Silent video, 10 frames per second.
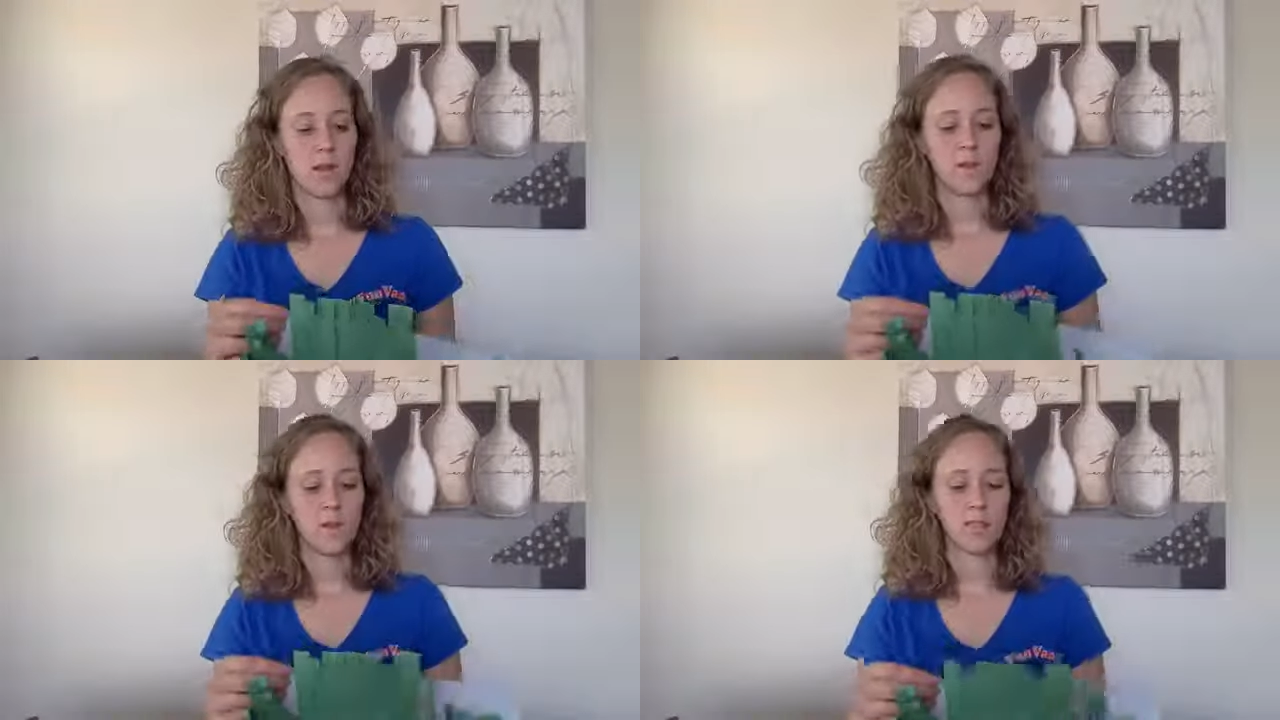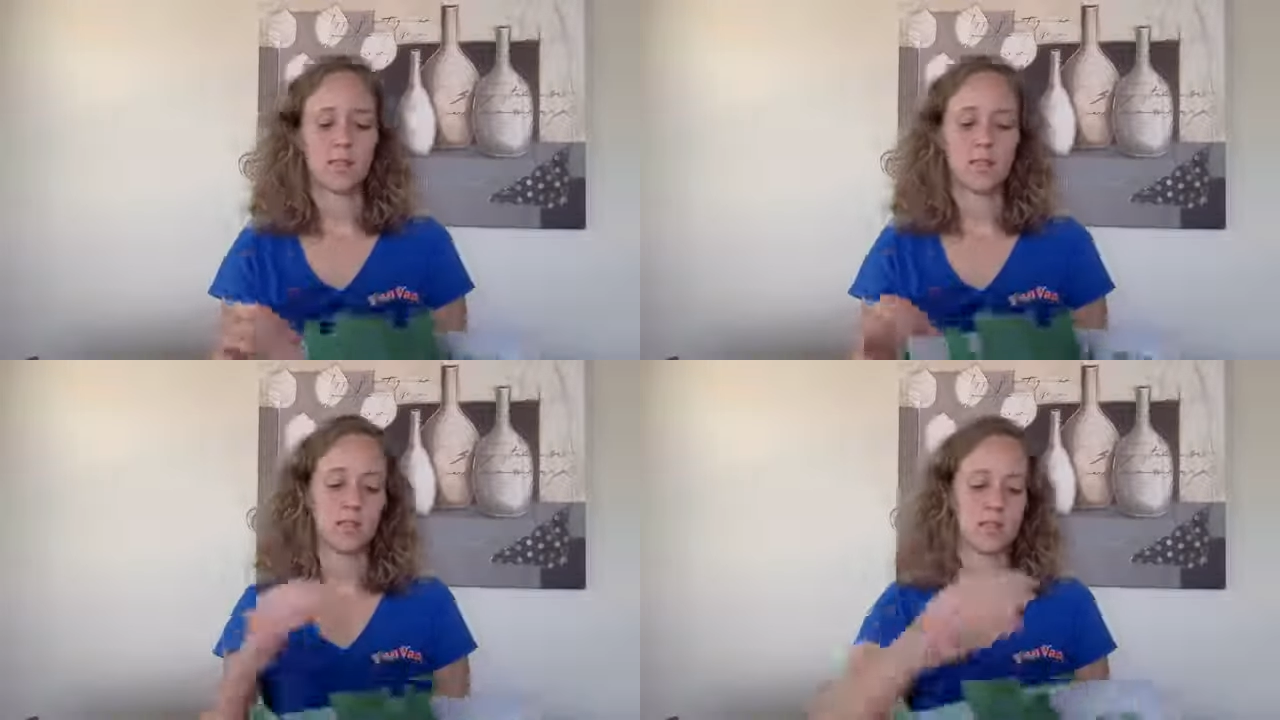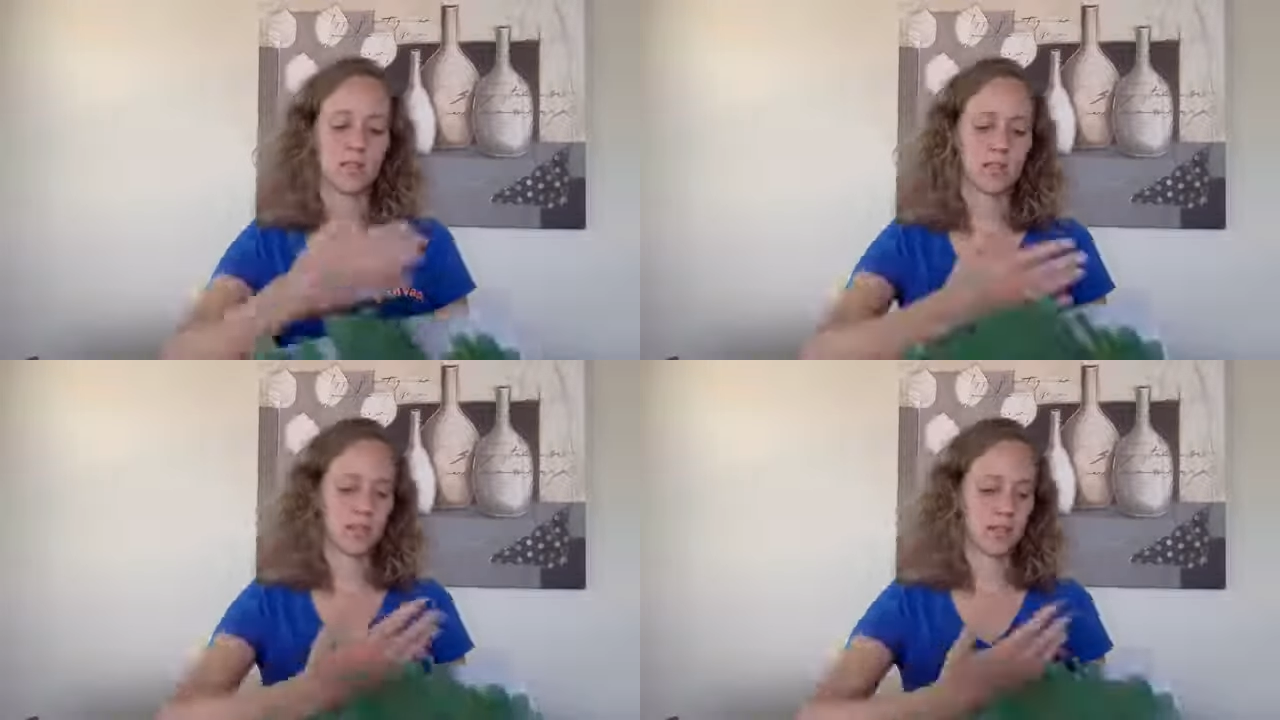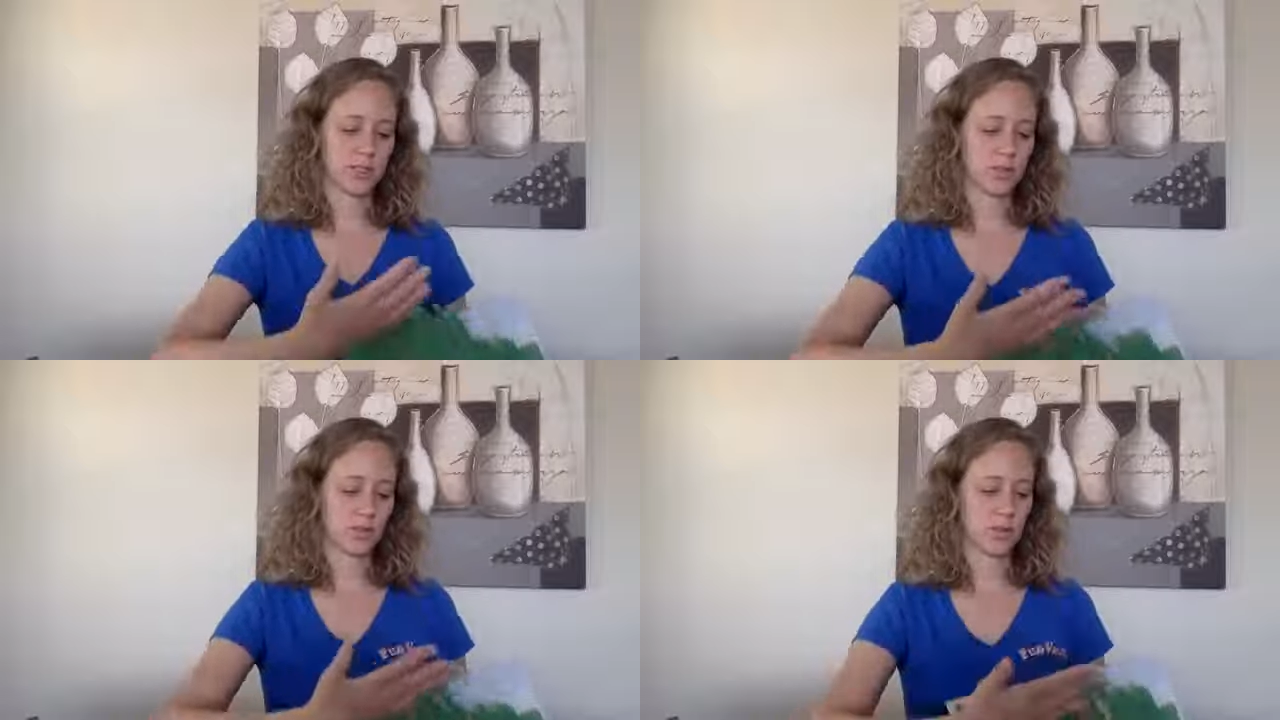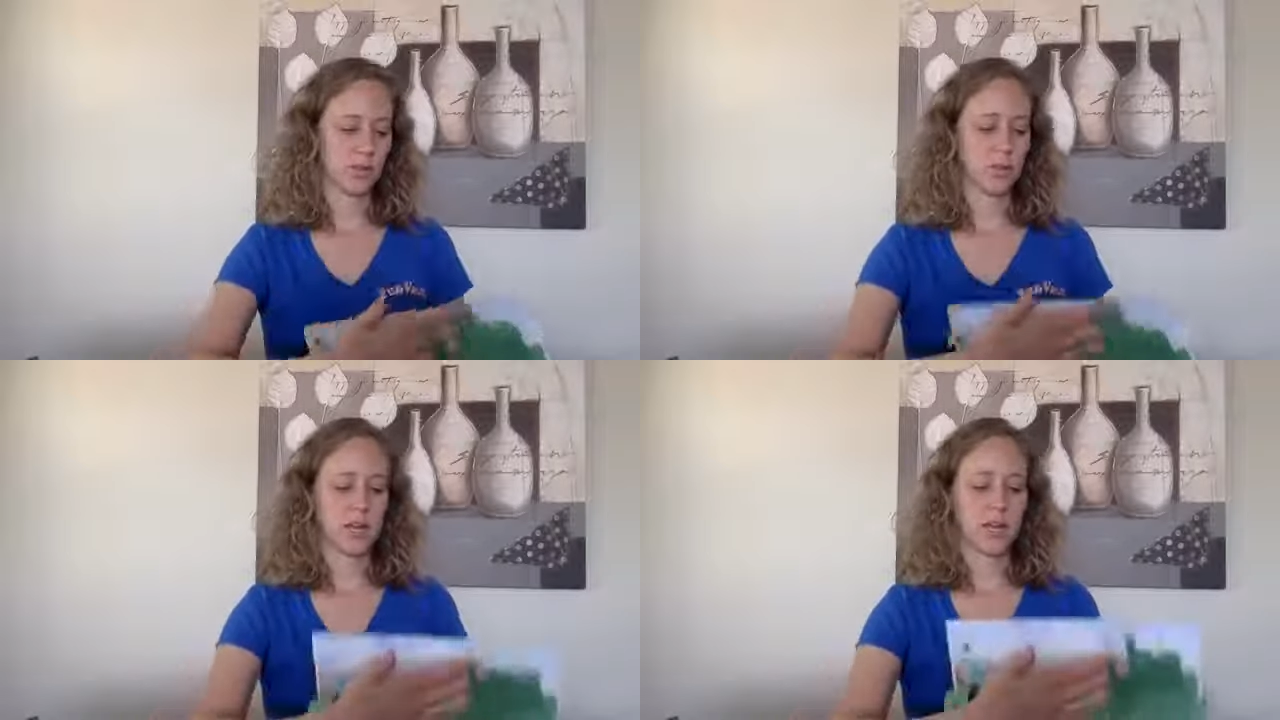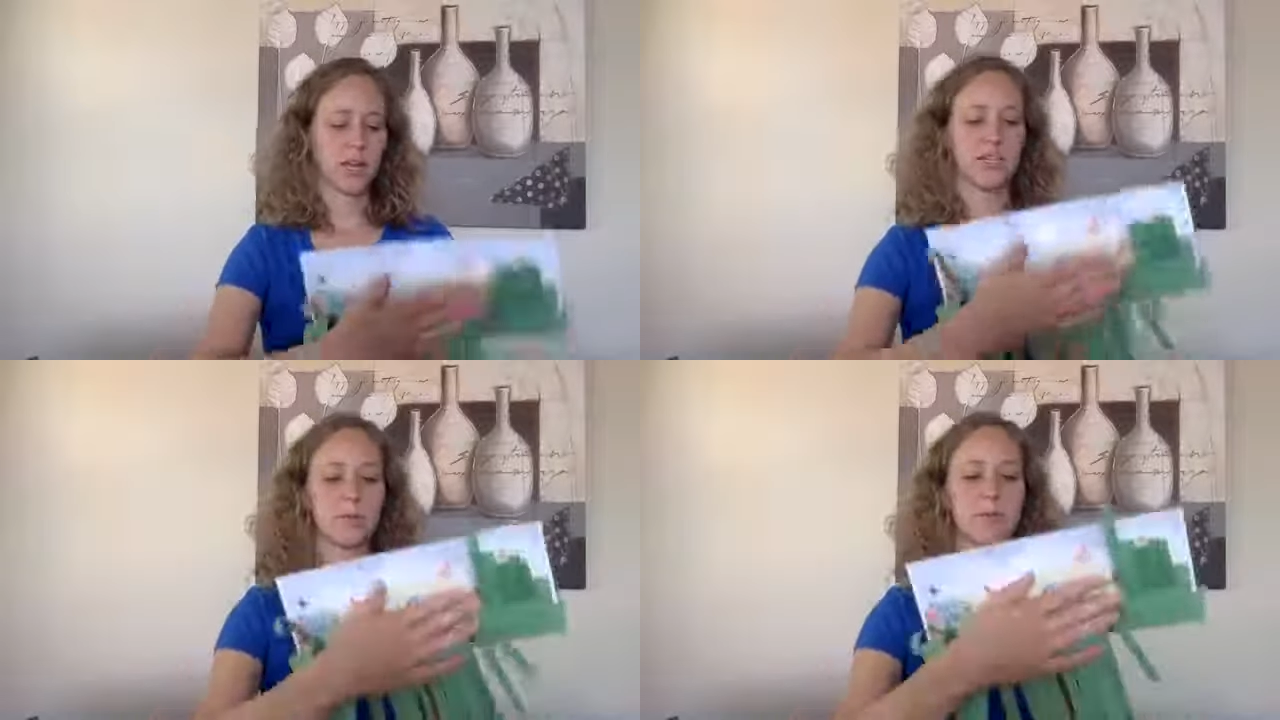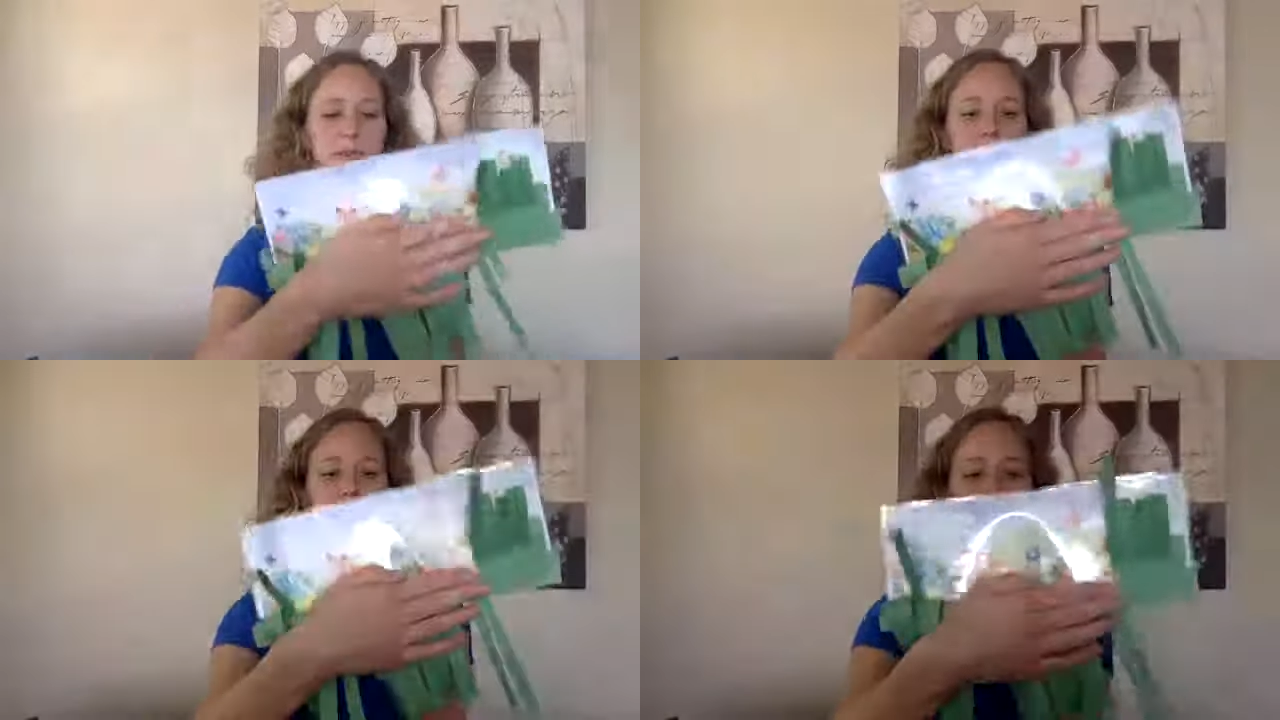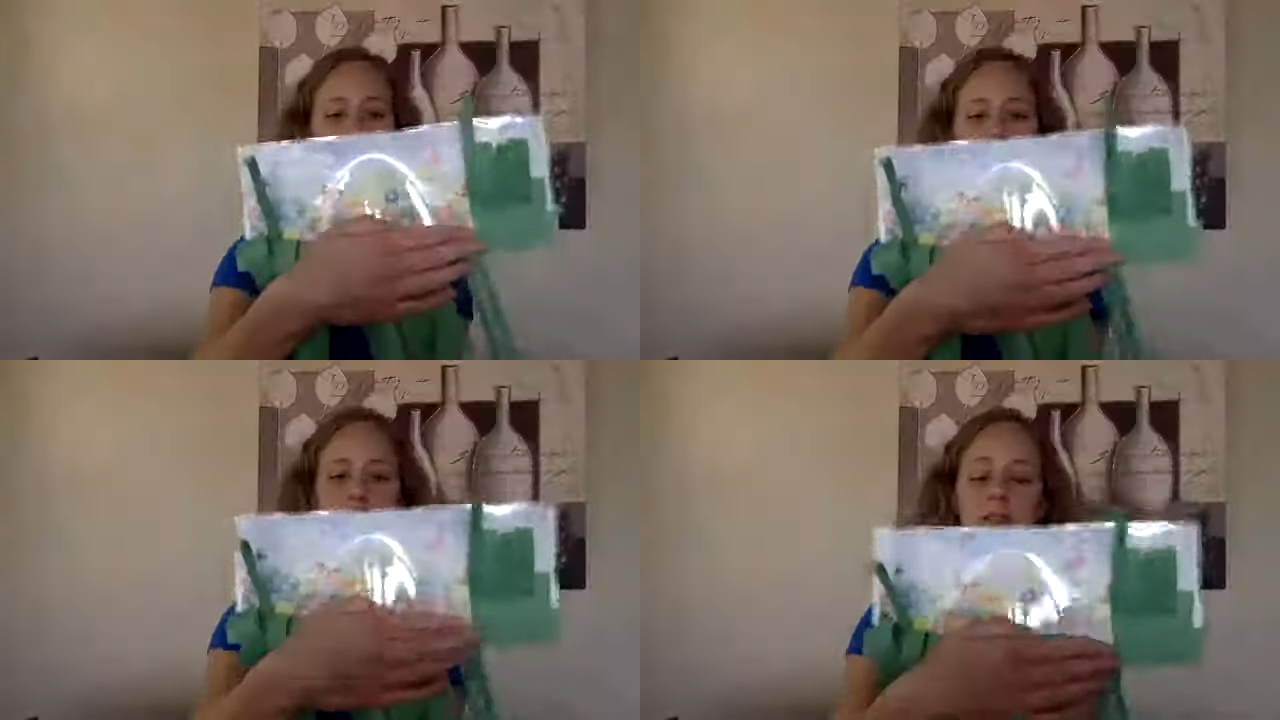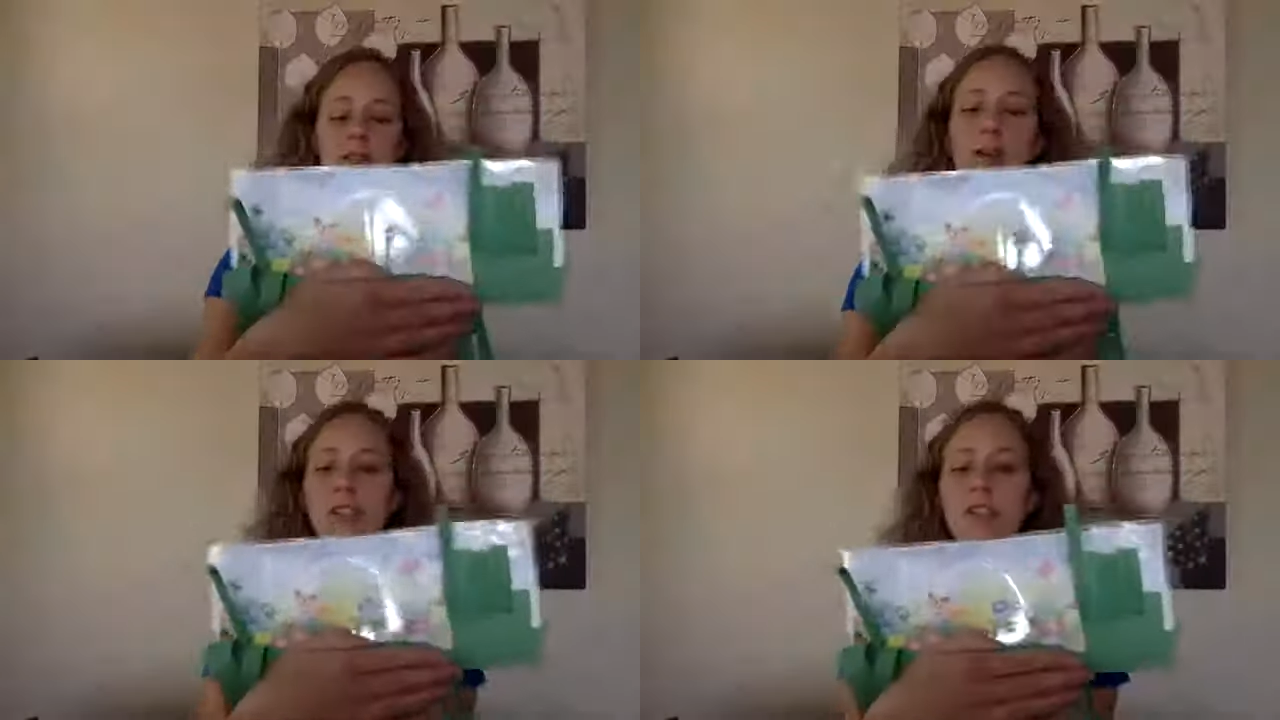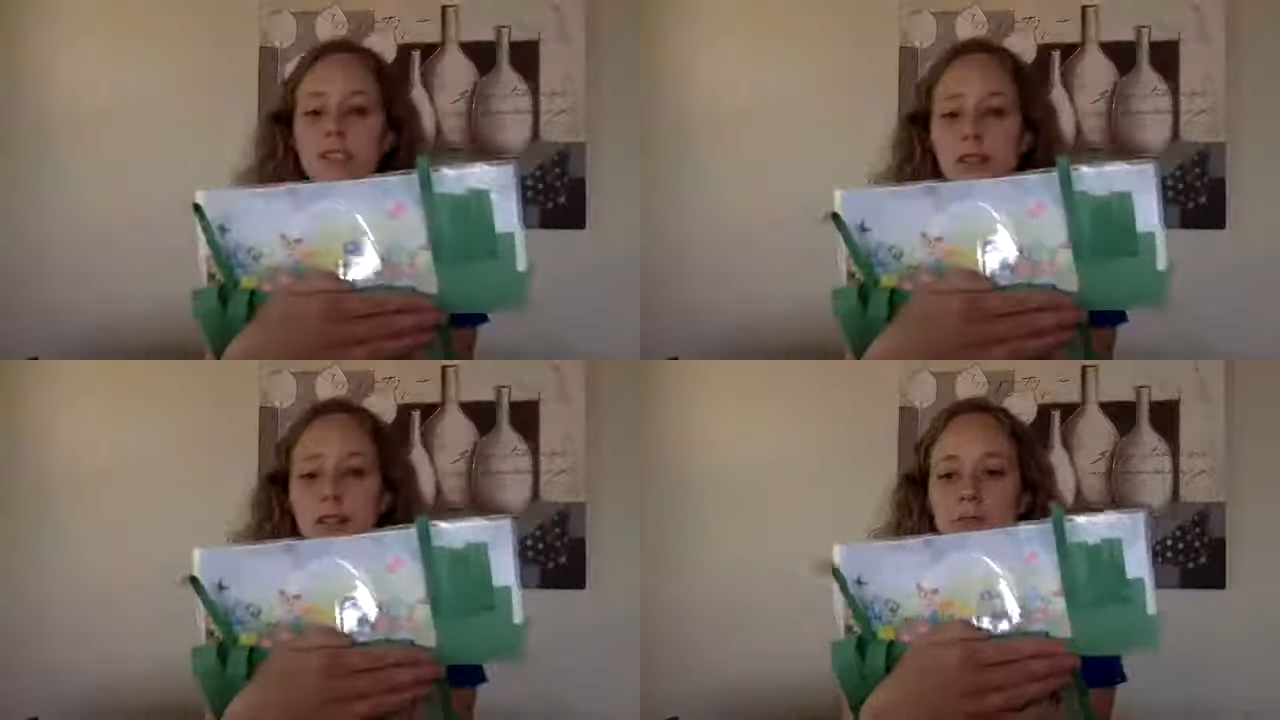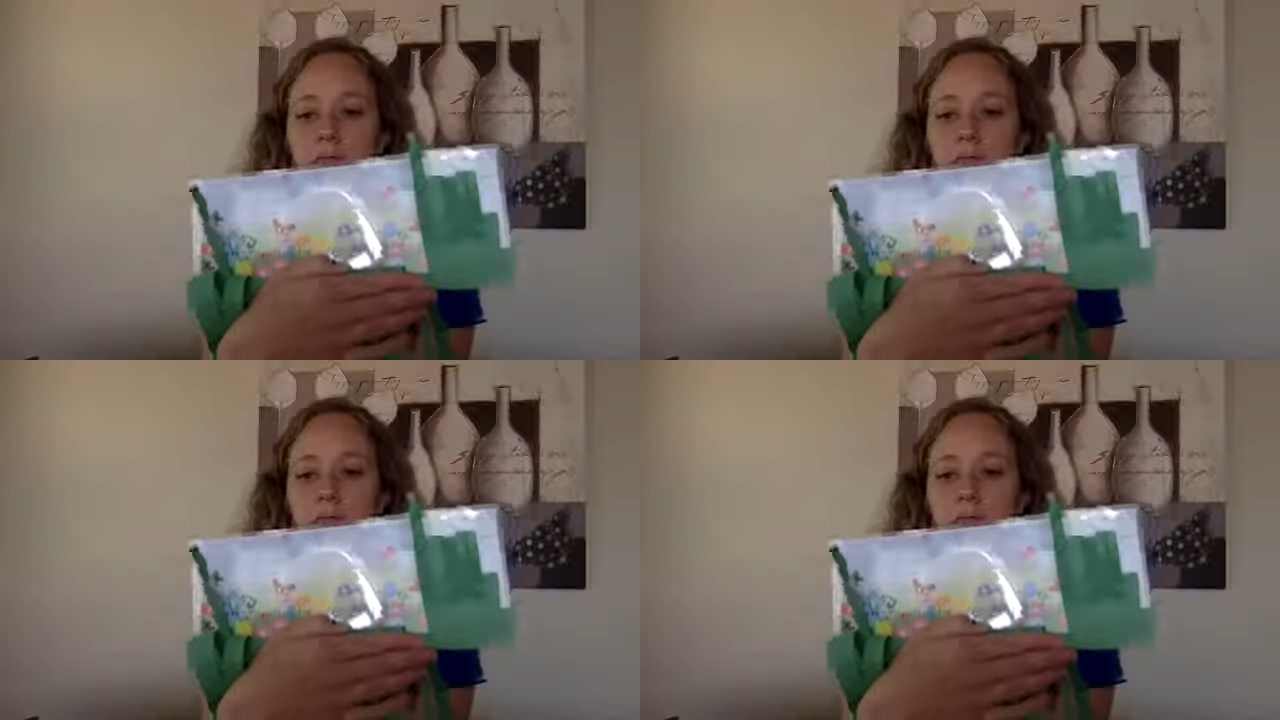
what she did, because she's so cute, is she printed up this little picture,